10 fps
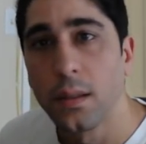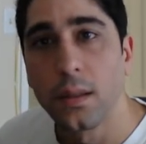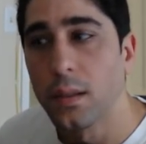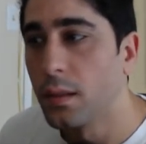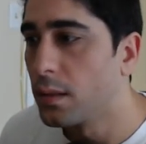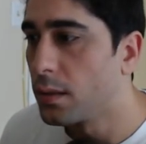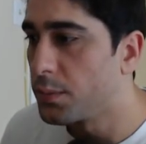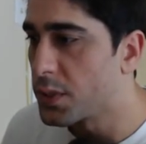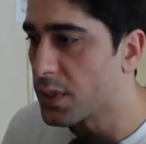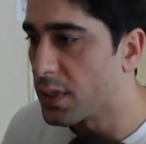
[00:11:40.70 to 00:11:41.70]
I'm
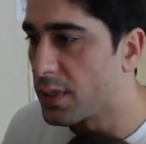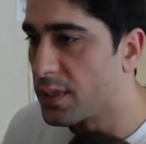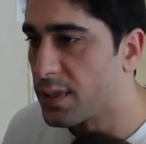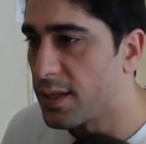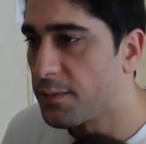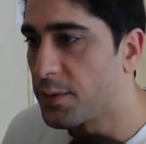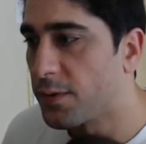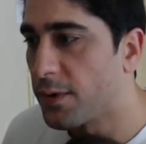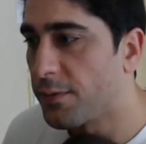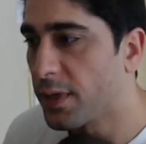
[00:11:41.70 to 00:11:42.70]
just going to hit save
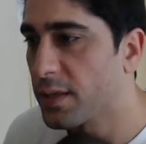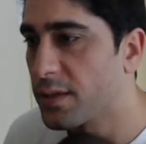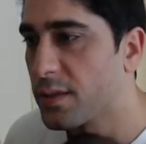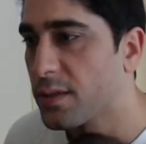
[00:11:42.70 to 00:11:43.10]
before I forget.